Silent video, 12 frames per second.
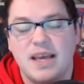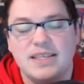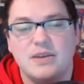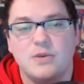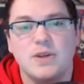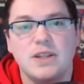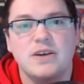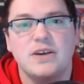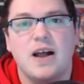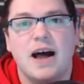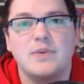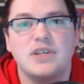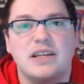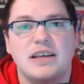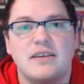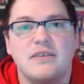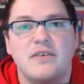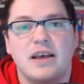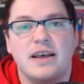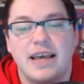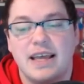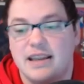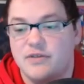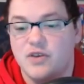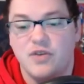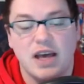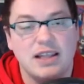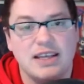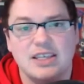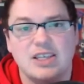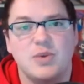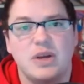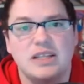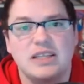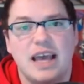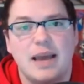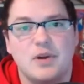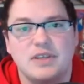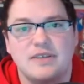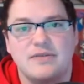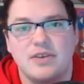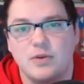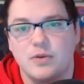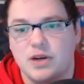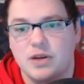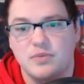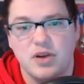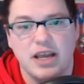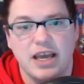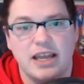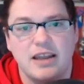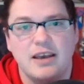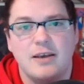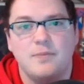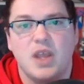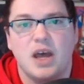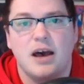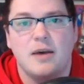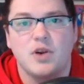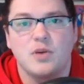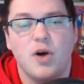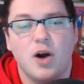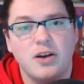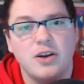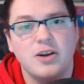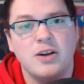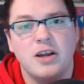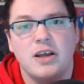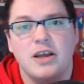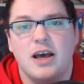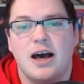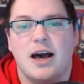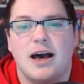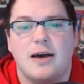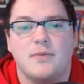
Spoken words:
it a really good option, again, if you've got less experienced gamers, if you want to bring in your partner, your